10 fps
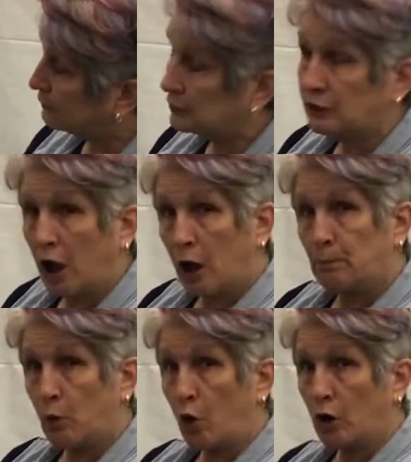at the
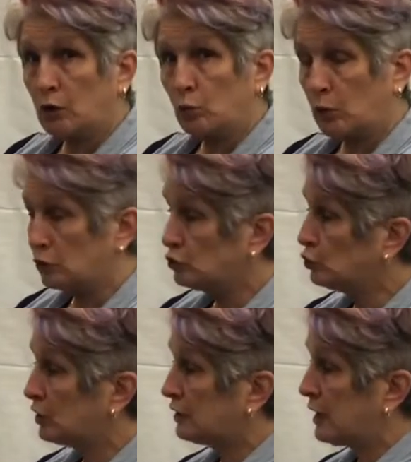top part where
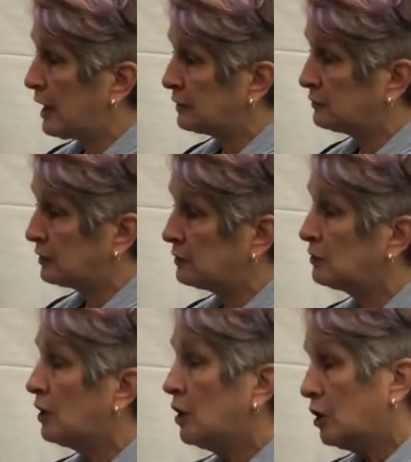you
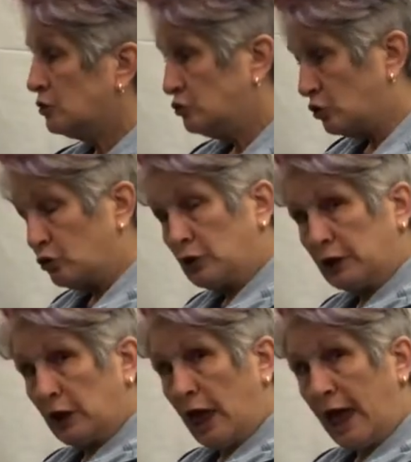connected your
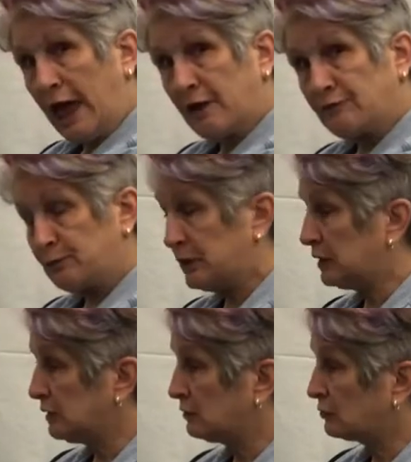little half
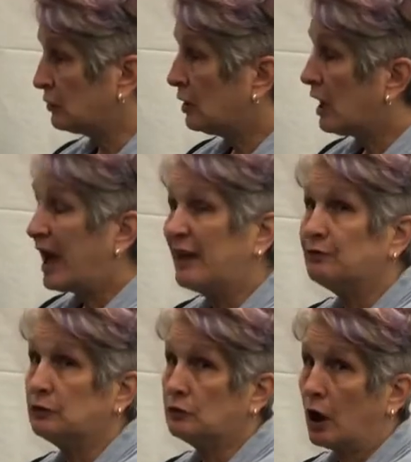piece
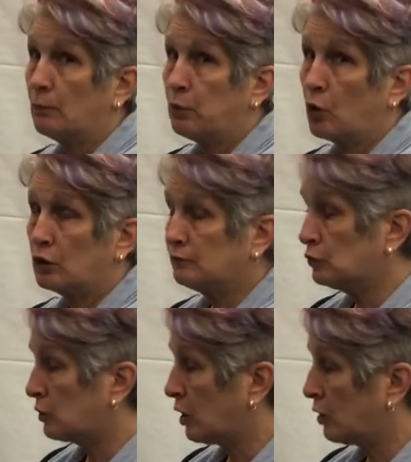at the top part of
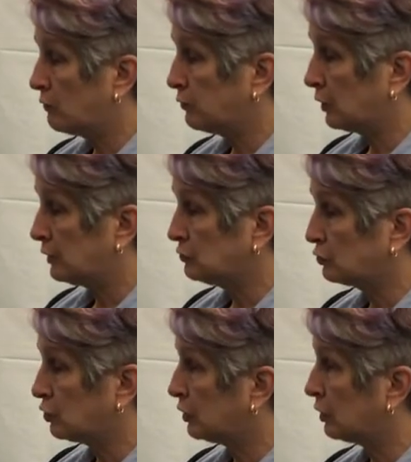your oval, and
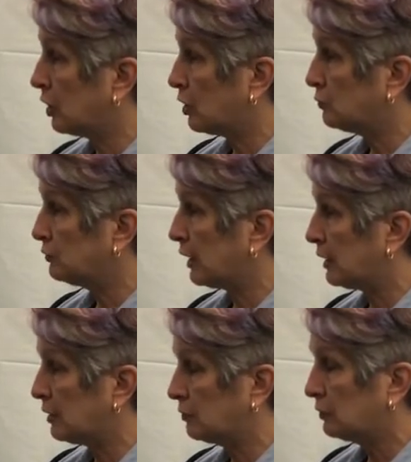you're going to go
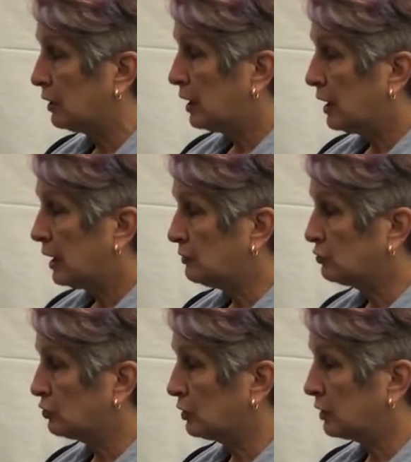down and
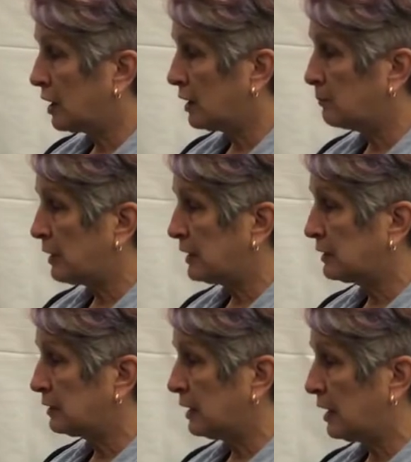you're going to kind of make